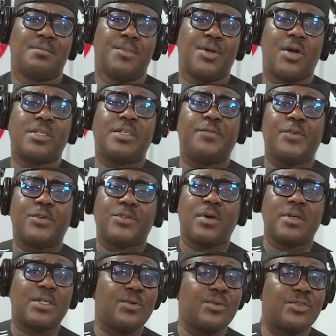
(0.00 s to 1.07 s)
Because if you
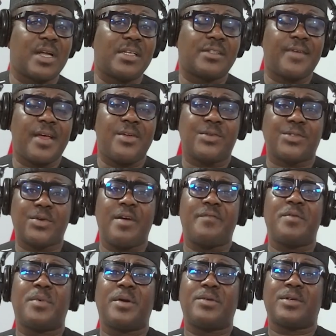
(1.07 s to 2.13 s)
talk, they will transfer you. So
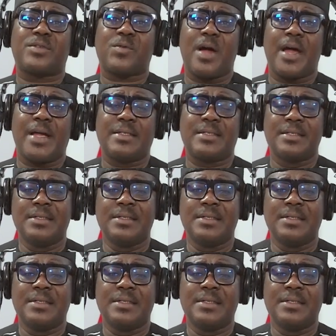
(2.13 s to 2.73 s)
everybody was quiet.